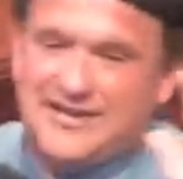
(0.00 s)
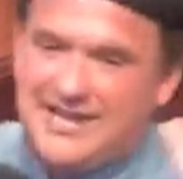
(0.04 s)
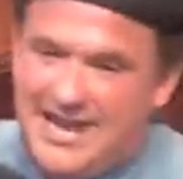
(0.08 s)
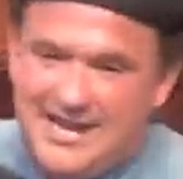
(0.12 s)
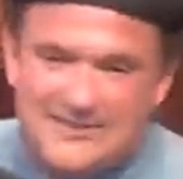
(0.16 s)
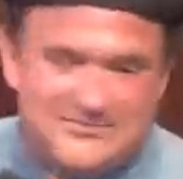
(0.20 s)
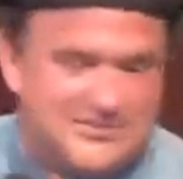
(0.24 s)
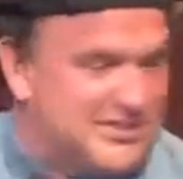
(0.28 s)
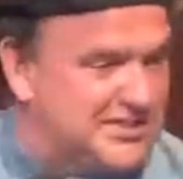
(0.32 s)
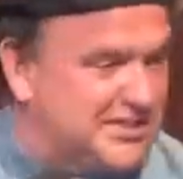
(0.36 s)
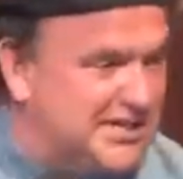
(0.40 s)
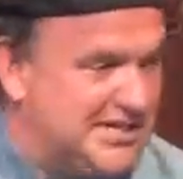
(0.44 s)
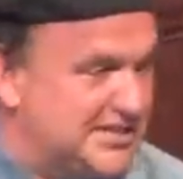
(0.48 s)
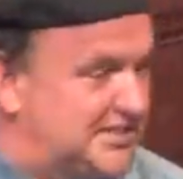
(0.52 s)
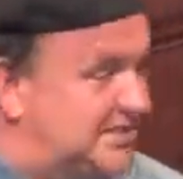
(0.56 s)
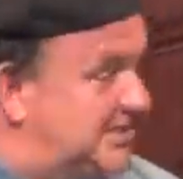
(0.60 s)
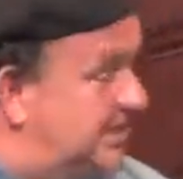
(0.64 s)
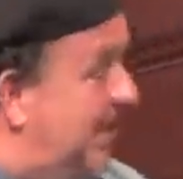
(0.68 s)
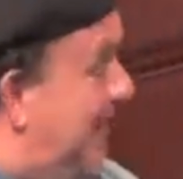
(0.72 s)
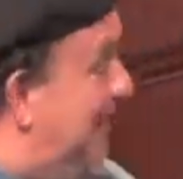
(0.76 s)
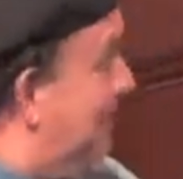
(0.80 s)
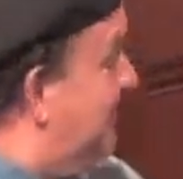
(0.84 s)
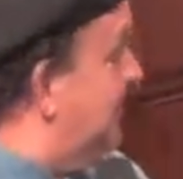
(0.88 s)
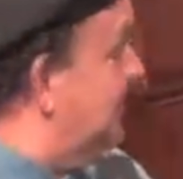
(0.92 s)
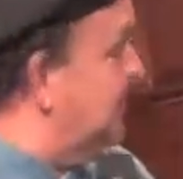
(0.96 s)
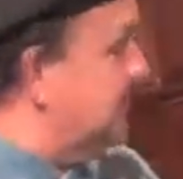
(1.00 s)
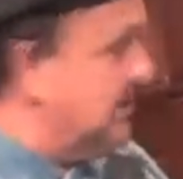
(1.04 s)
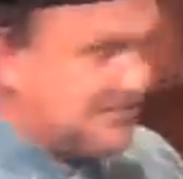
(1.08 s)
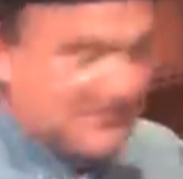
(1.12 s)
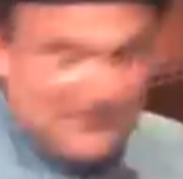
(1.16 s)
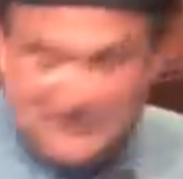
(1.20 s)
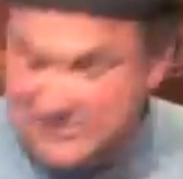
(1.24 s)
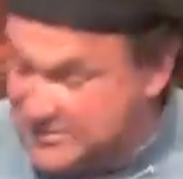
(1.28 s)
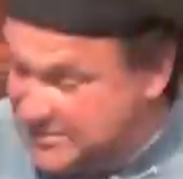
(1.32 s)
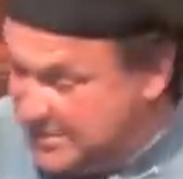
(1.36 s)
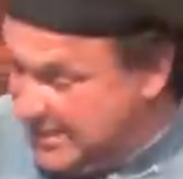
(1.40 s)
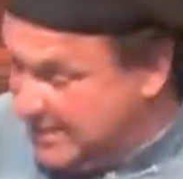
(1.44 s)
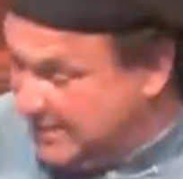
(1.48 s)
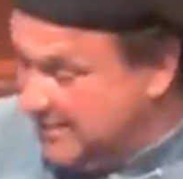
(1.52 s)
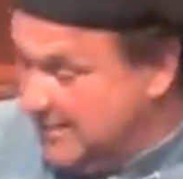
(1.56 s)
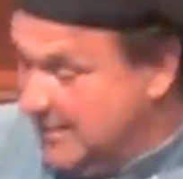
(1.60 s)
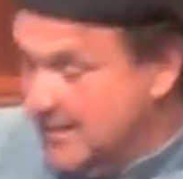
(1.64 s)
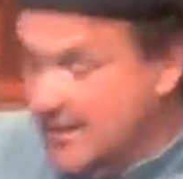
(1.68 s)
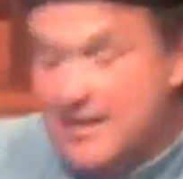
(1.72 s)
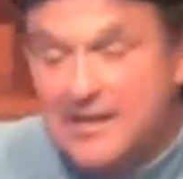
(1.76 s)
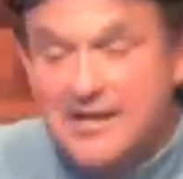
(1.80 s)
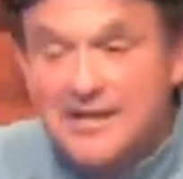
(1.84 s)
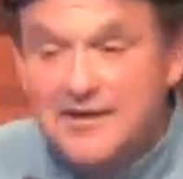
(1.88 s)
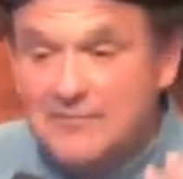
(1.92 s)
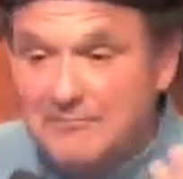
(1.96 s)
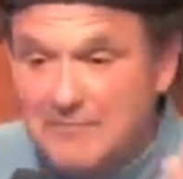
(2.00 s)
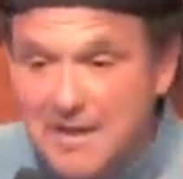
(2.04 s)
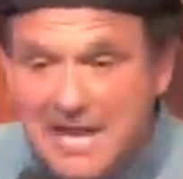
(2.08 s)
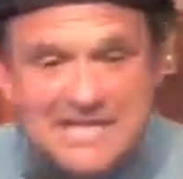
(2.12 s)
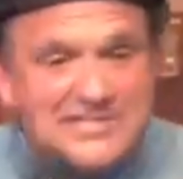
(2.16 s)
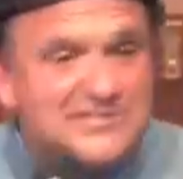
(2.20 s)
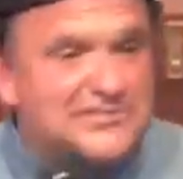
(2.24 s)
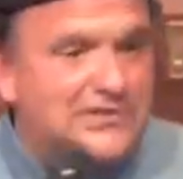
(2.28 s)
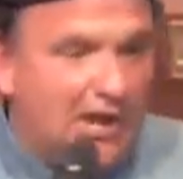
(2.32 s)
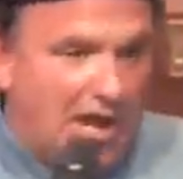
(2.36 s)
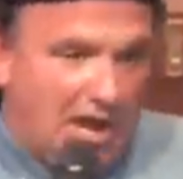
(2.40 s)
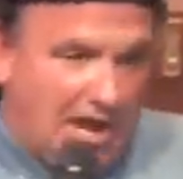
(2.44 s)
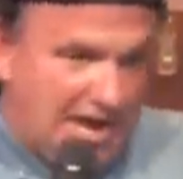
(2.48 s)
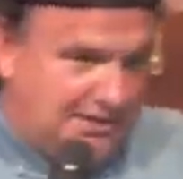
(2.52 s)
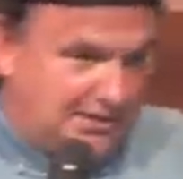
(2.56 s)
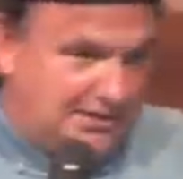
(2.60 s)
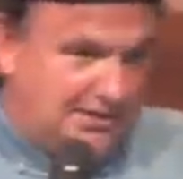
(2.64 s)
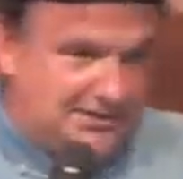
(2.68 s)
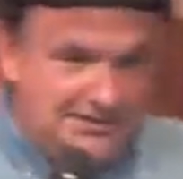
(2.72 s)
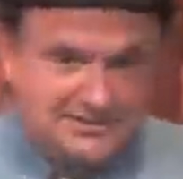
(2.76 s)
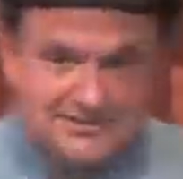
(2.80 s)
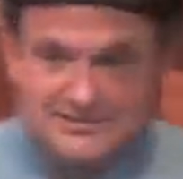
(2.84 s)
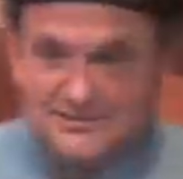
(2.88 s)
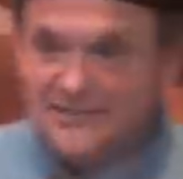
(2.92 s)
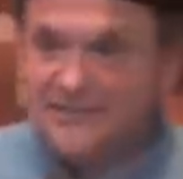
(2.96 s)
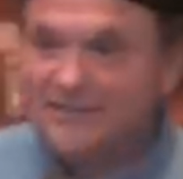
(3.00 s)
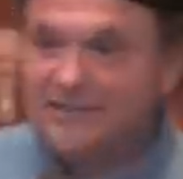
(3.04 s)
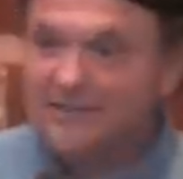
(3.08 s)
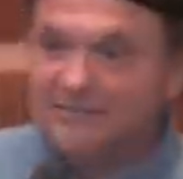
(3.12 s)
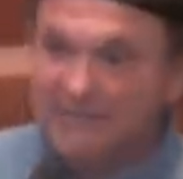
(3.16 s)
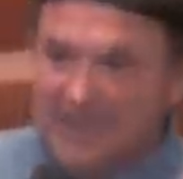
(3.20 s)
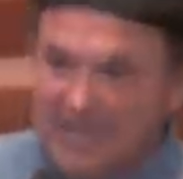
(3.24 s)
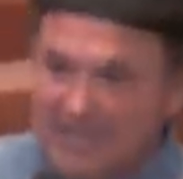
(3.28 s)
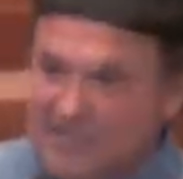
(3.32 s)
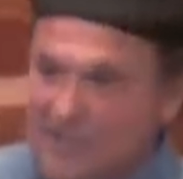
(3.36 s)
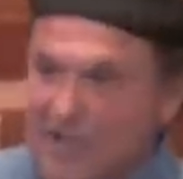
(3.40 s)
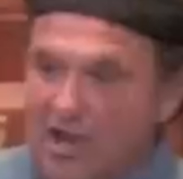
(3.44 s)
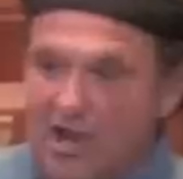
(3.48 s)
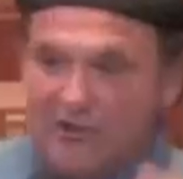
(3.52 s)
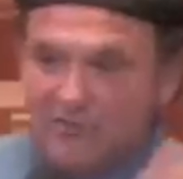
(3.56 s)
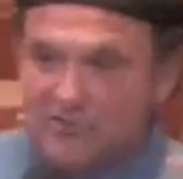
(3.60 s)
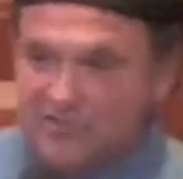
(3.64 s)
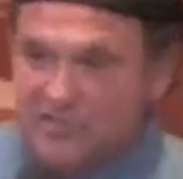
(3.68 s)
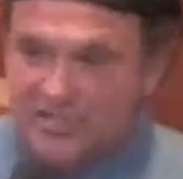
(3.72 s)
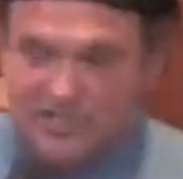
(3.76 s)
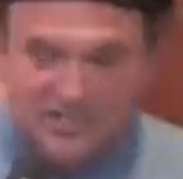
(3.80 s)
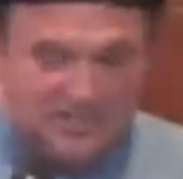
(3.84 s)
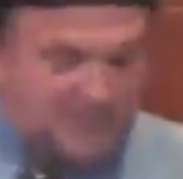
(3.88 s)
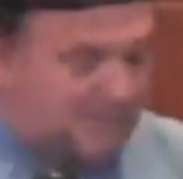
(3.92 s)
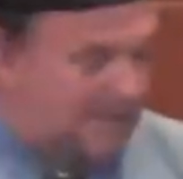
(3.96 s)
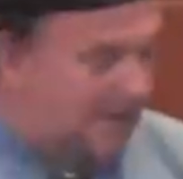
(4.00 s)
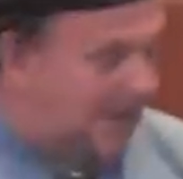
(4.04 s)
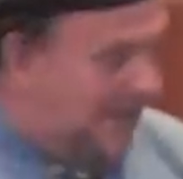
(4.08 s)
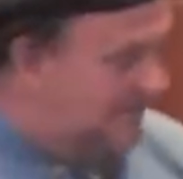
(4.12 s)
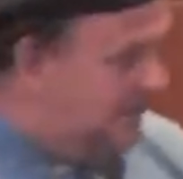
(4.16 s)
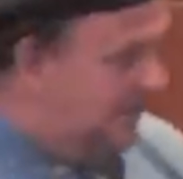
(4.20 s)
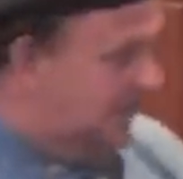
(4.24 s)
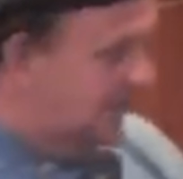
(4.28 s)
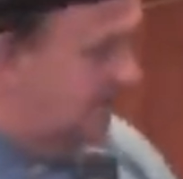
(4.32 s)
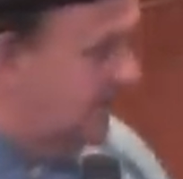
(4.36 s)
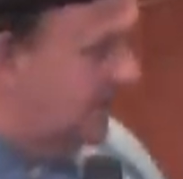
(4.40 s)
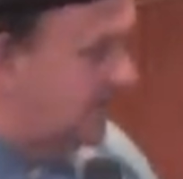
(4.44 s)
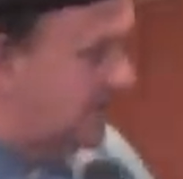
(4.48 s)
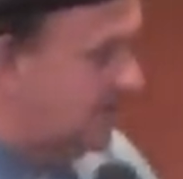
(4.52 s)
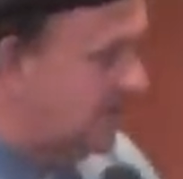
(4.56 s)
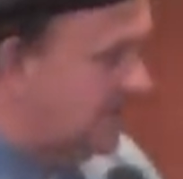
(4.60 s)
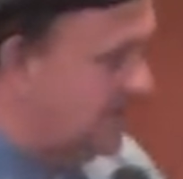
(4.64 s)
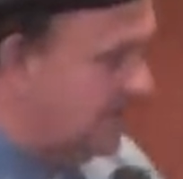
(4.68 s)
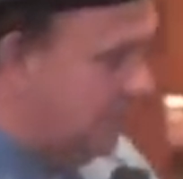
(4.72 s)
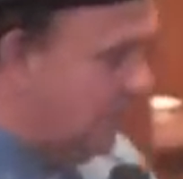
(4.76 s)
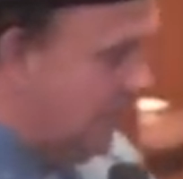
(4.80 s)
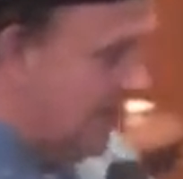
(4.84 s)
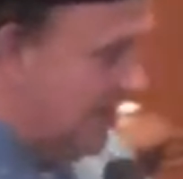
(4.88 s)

Okay, I'm just going to stop here just for a second. My daughter, my daughter's in the spa business, just the